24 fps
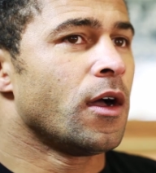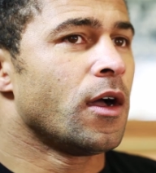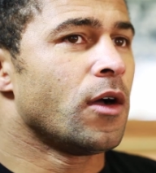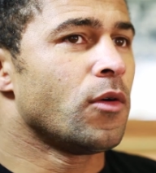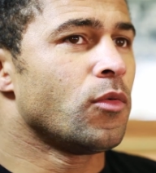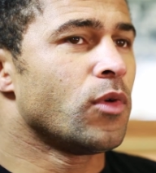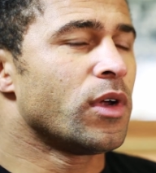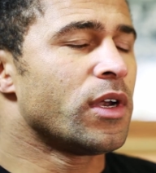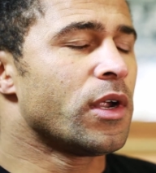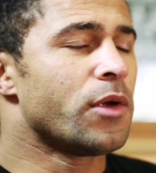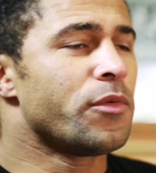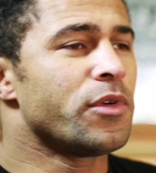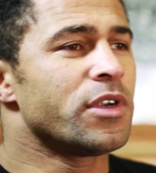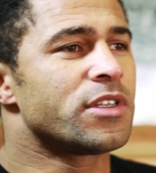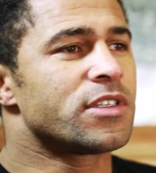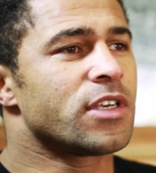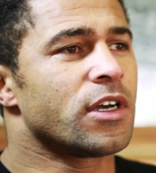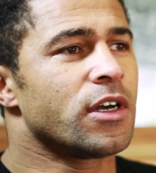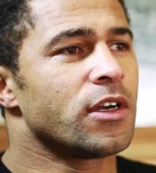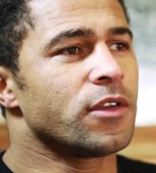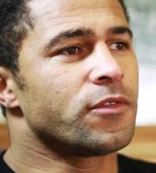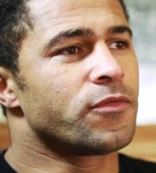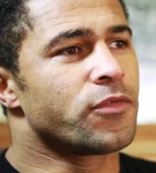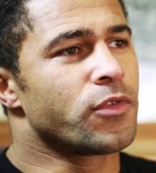When I
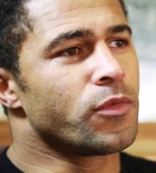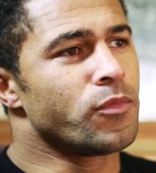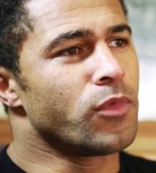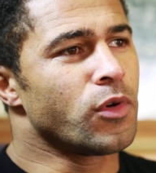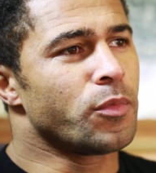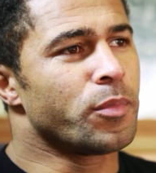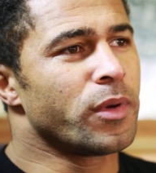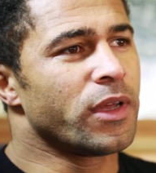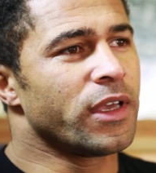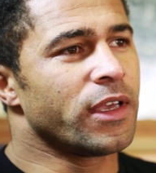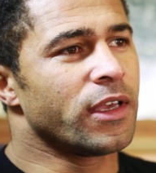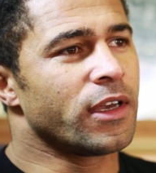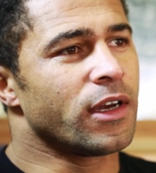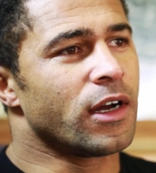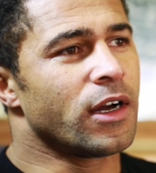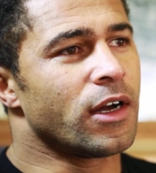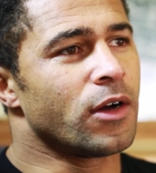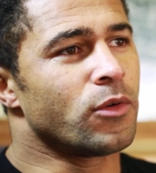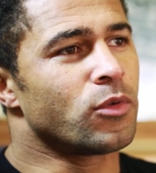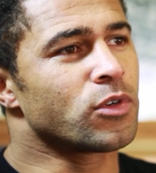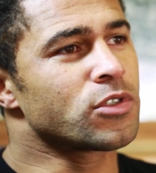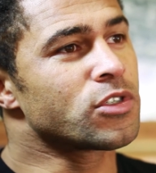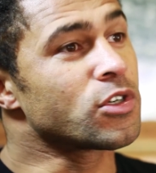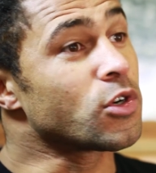retired from rugby, I
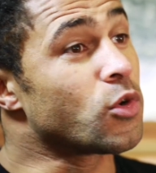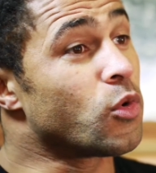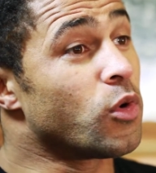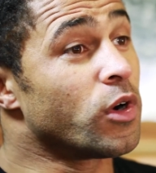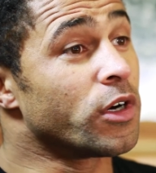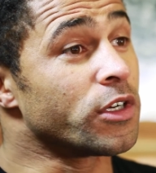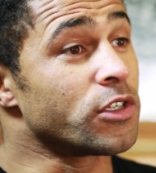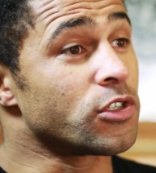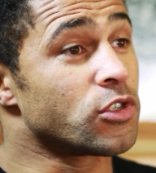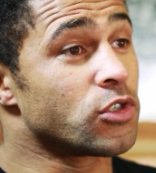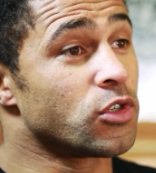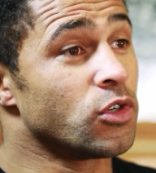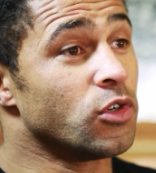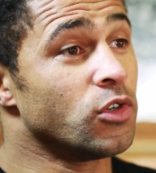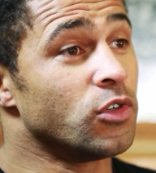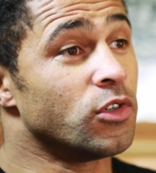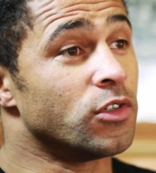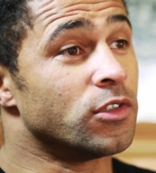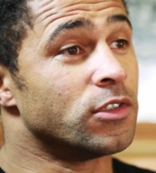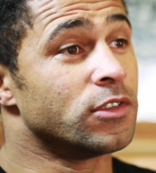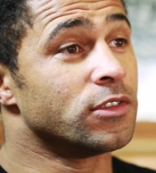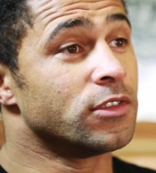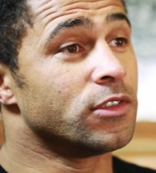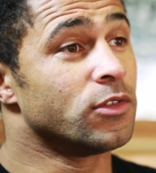wasn't quite sure
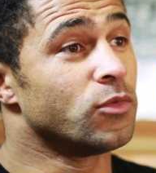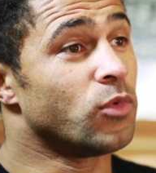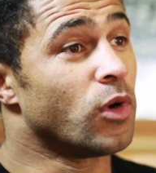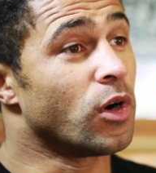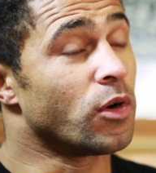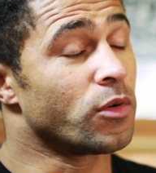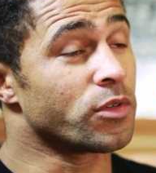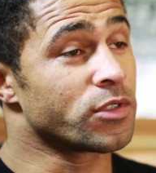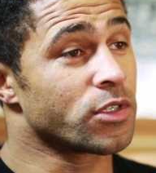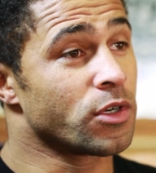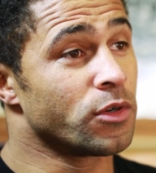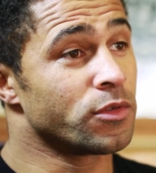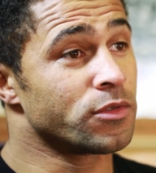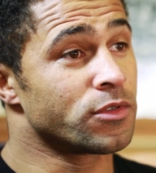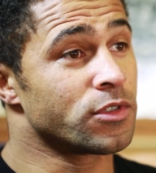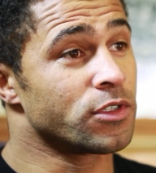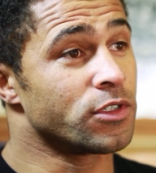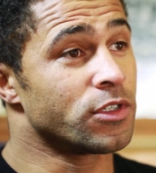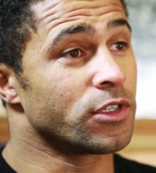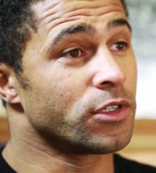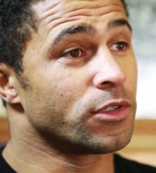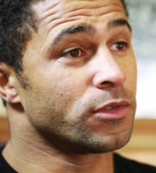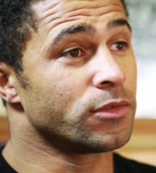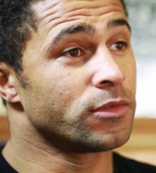what I was going to
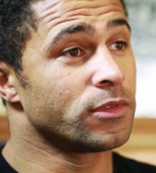do.